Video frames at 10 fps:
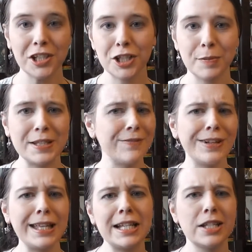
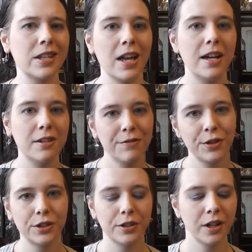specifically designed
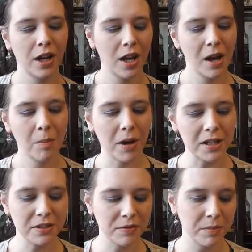for your
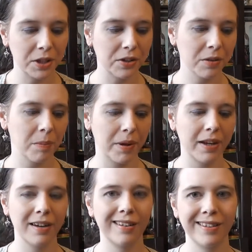bottles of milk, but